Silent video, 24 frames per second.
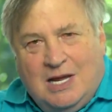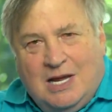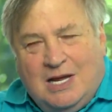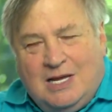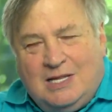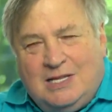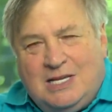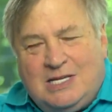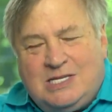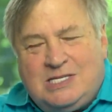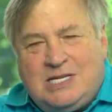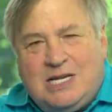
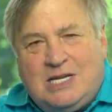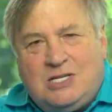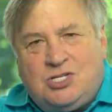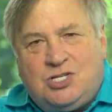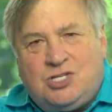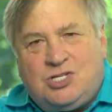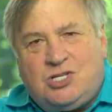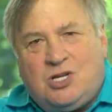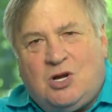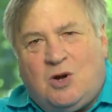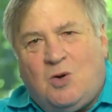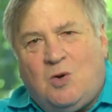And this has
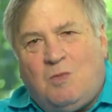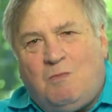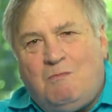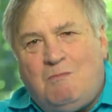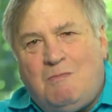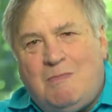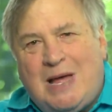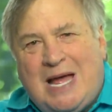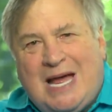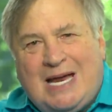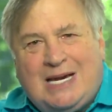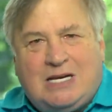so
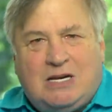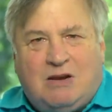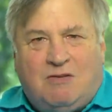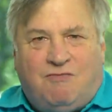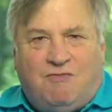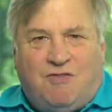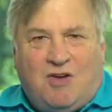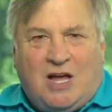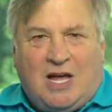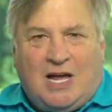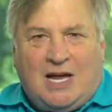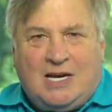
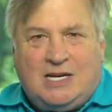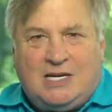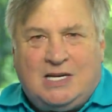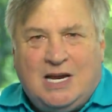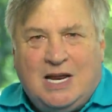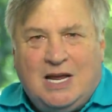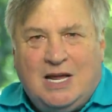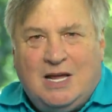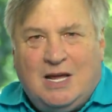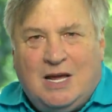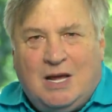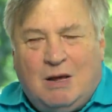magnified
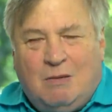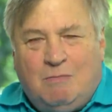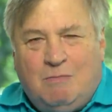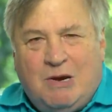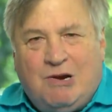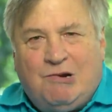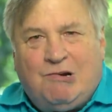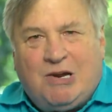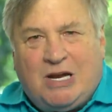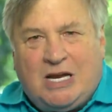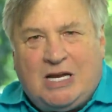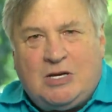
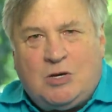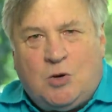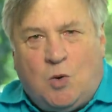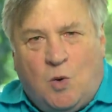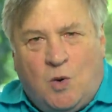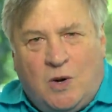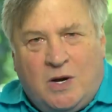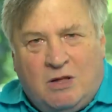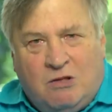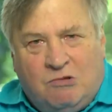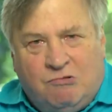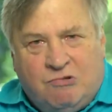American
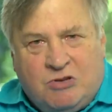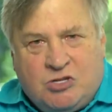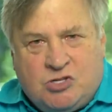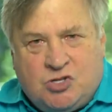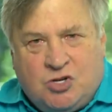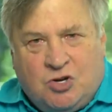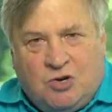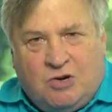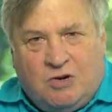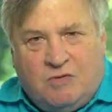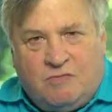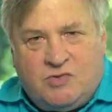oil
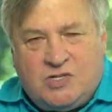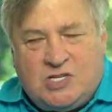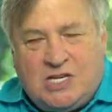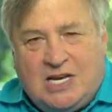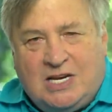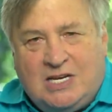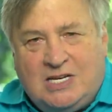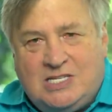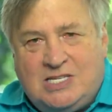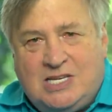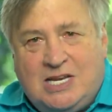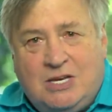reserves
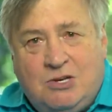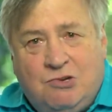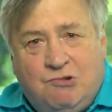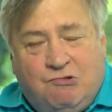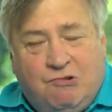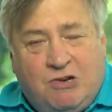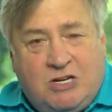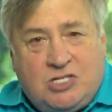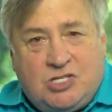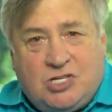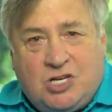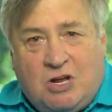and is
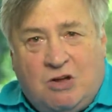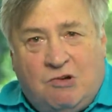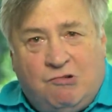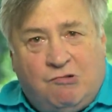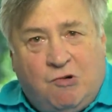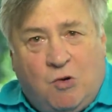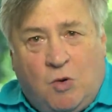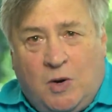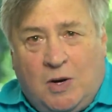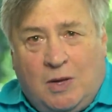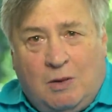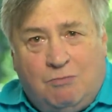increasing
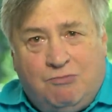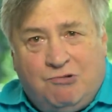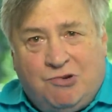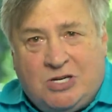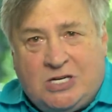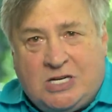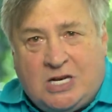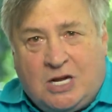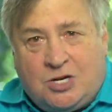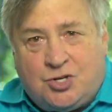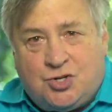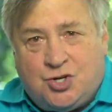our oil
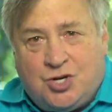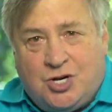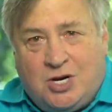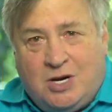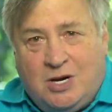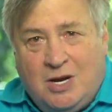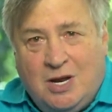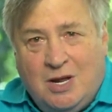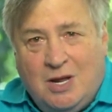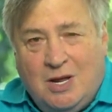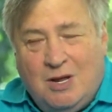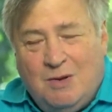production
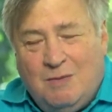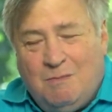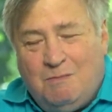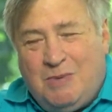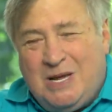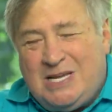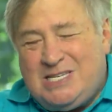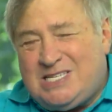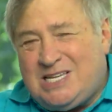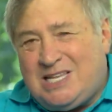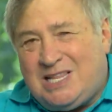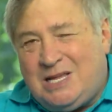
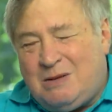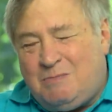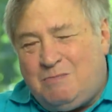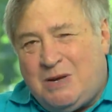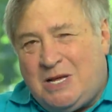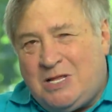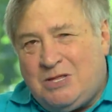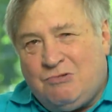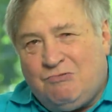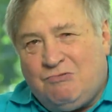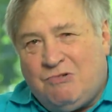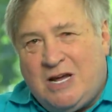basically
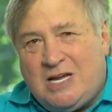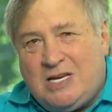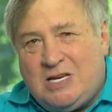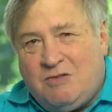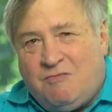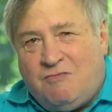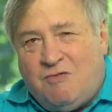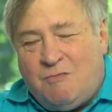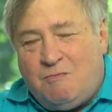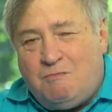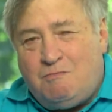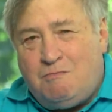by the rate
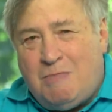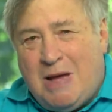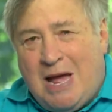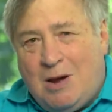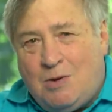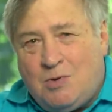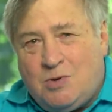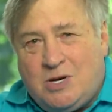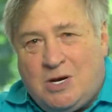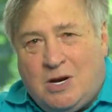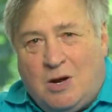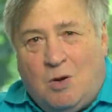of
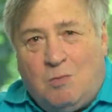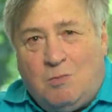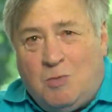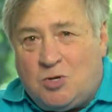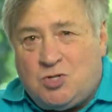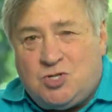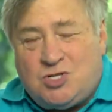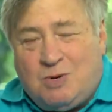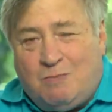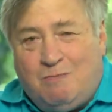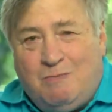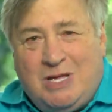about
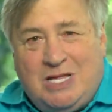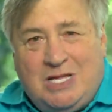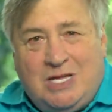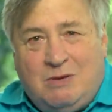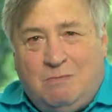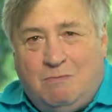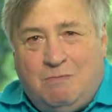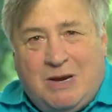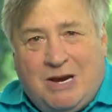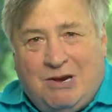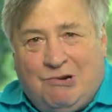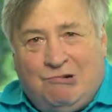almost a
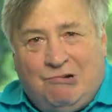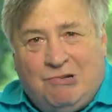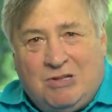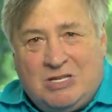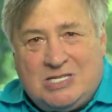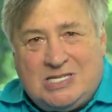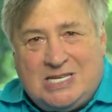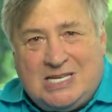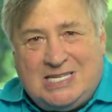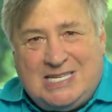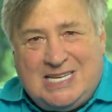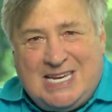million
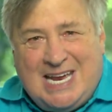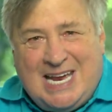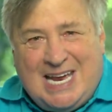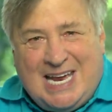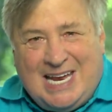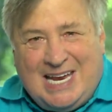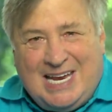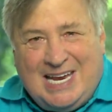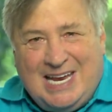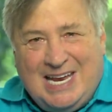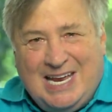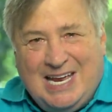barrels a
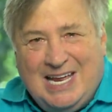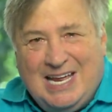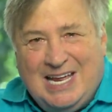day.